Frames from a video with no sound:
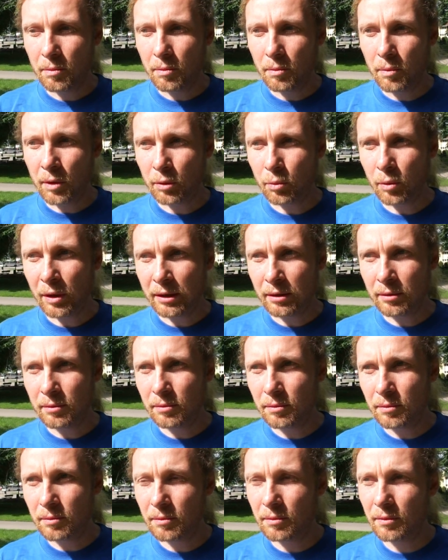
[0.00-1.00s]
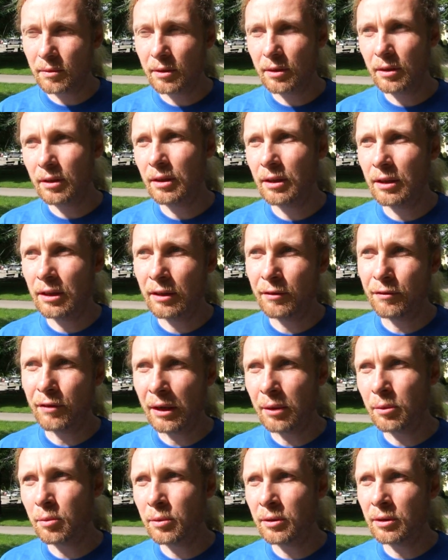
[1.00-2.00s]
But if
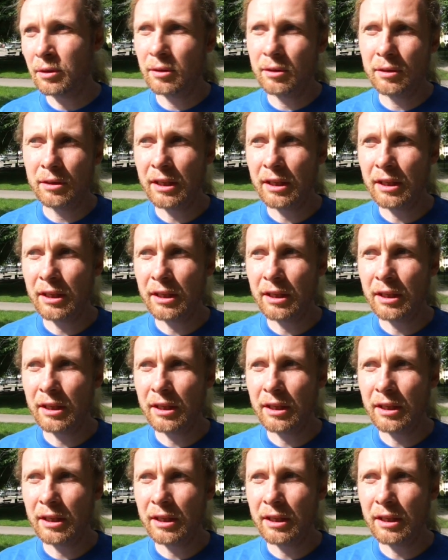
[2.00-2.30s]
I would